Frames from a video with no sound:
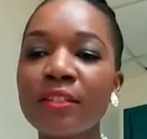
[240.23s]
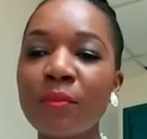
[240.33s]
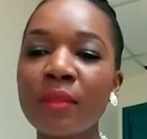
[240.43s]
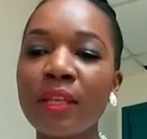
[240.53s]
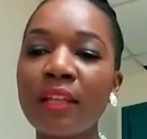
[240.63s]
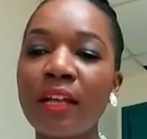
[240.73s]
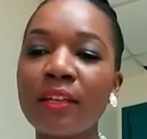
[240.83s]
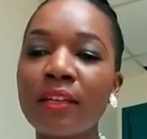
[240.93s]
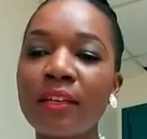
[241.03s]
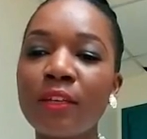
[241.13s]
is something
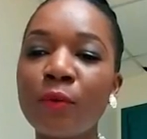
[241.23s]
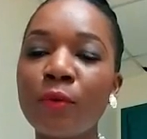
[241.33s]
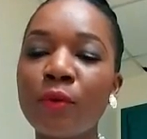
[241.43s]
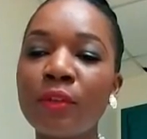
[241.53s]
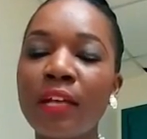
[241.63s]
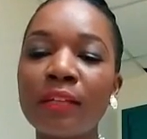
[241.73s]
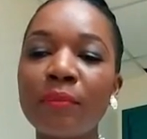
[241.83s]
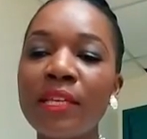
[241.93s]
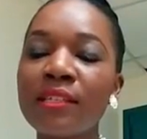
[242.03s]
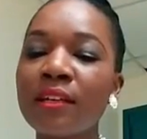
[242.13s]
that
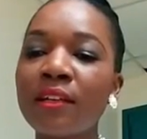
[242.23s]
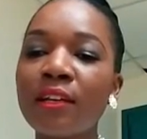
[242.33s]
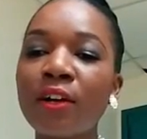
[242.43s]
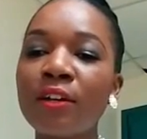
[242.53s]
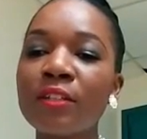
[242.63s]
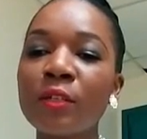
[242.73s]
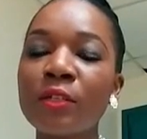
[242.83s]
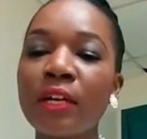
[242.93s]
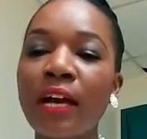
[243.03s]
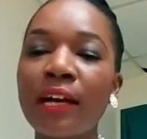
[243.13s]
basically causes you
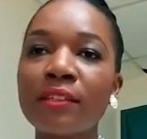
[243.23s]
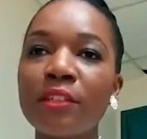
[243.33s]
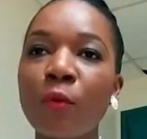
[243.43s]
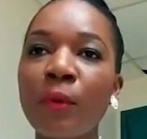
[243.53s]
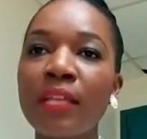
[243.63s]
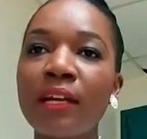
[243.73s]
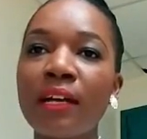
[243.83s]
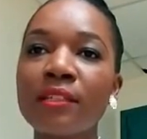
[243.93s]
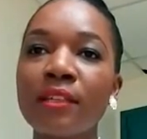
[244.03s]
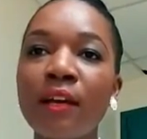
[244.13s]
to act in a way
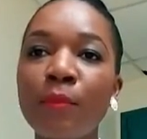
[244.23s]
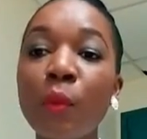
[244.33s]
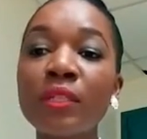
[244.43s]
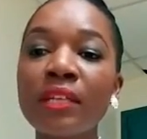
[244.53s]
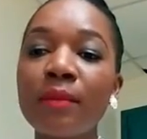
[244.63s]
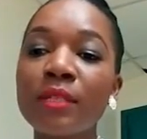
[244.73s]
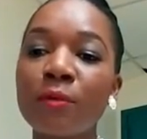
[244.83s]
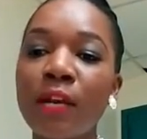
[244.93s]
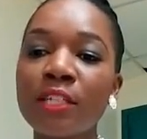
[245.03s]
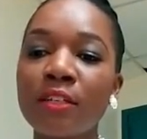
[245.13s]
that's most times
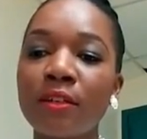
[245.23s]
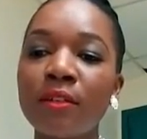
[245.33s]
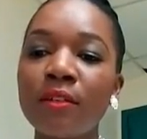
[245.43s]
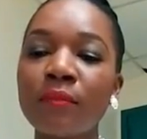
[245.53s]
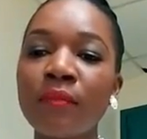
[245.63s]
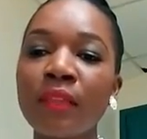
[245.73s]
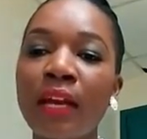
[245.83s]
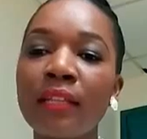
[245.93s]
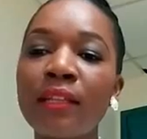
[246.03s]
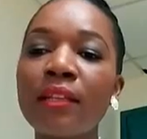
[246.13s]
irrational.
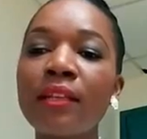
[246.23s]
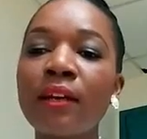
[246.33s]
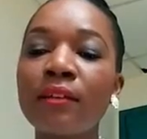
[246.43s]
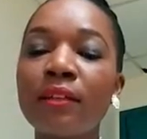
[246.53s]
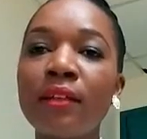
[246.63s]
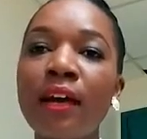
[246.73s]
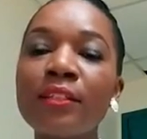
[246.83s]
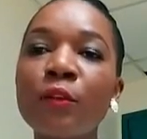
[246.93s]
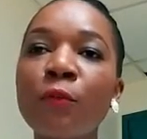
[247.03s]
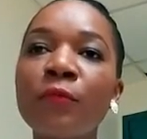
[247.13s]
And then it
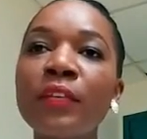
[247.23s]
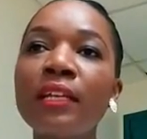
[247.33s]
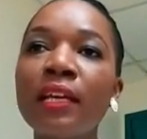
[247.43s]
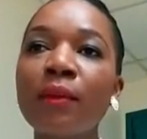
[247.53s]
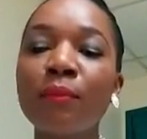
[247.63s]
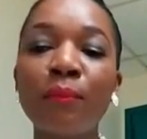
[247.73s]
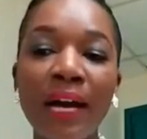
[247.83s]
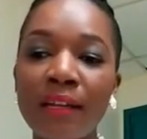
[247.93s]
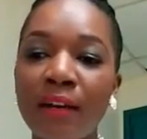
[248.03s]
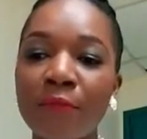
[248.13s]
has you feeling
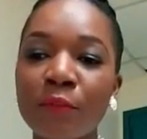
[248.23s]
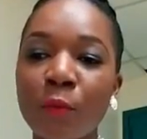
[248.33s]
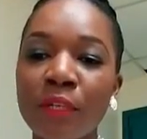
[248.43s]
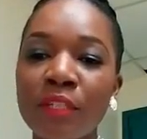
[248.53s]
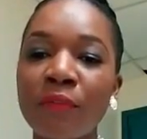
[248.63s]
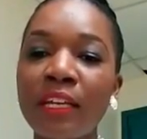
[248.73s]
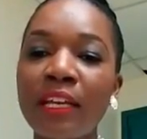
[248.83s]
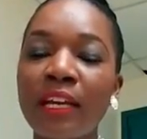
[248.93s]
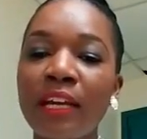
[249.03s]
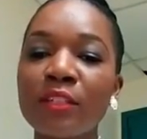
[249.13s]
bad afterwards,
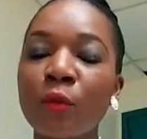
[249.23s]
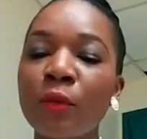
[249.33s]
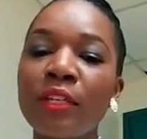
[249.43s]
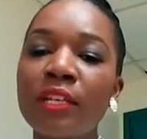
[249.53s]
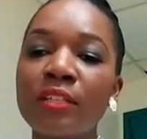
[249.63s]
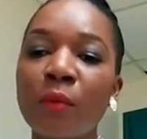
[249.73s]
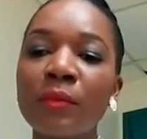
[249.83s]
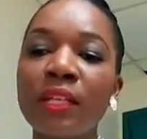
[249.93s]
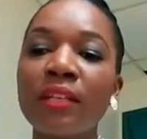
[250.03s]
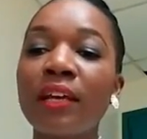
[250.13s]
feeling as though you did
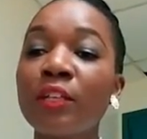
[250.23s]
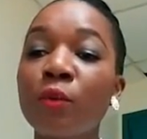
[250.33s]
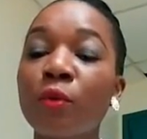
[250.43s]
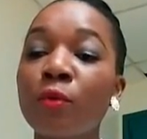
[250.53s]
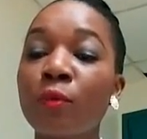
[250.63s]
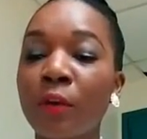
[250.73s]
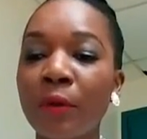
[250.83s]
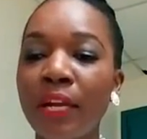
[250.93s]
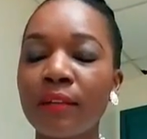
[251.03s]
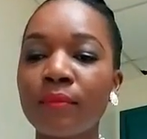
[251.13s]
something that you
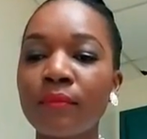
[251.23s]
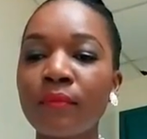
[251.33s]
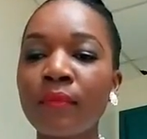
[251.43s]
regret.